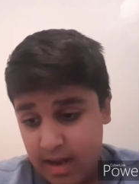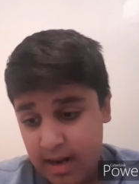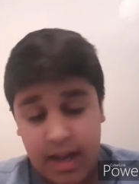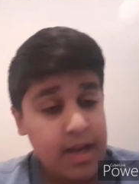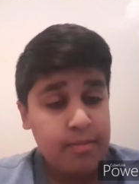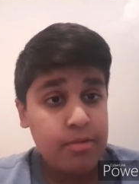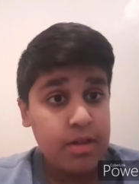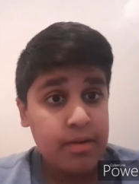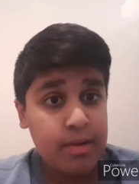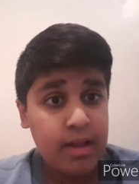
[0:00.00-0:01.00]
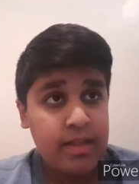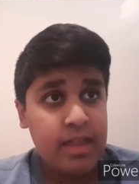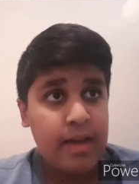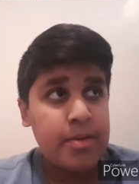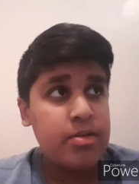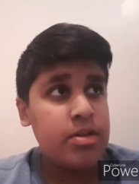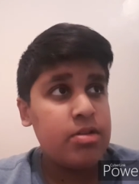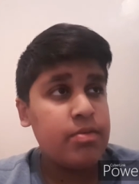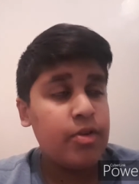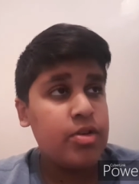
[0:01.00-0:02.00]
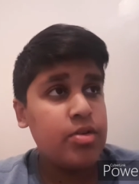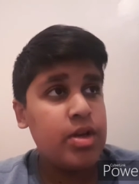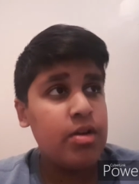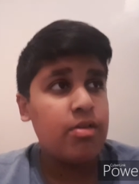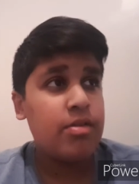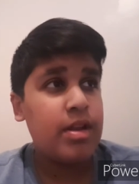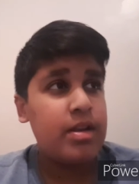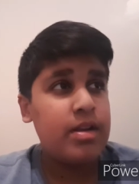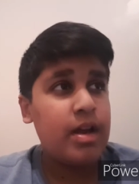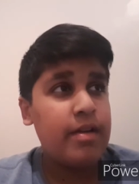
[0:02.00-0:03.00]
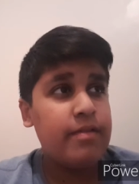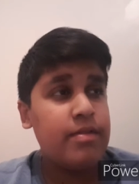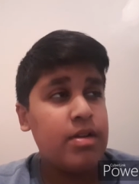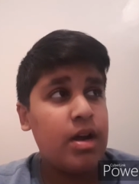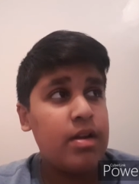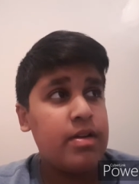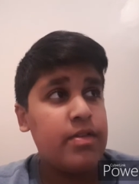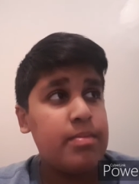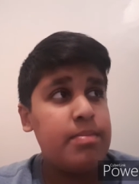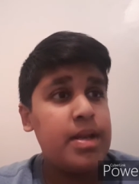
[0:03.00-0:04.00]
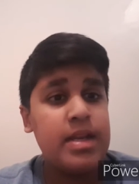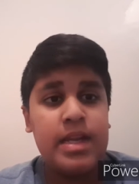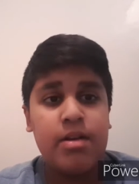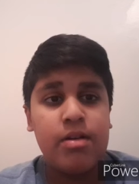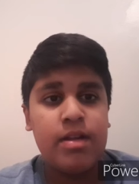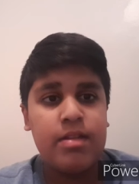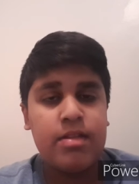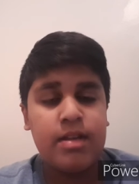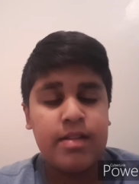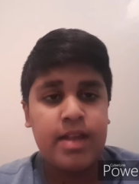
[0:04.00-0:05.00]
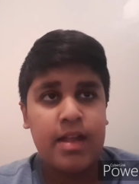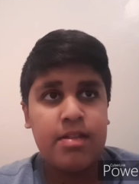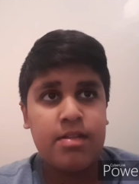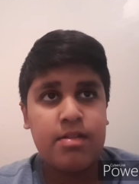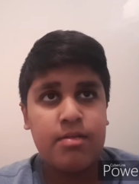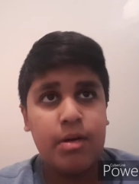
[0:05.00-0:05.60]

and I can really relate to that. I've been doing YouTube for two years, and I've not even been near his success.